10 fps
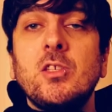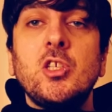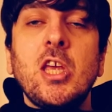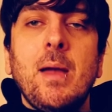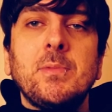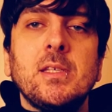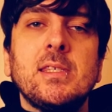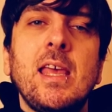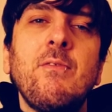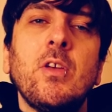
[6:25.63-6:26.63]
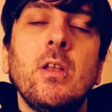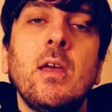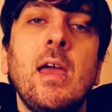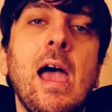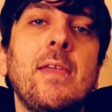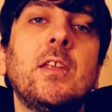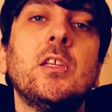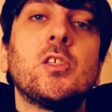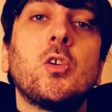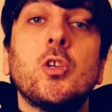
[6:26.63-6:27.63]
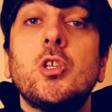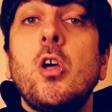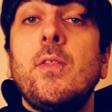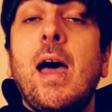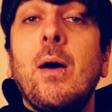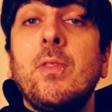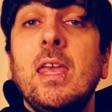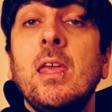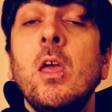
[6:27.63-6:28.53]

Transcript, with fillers: to chapter 7 and the discussion on how the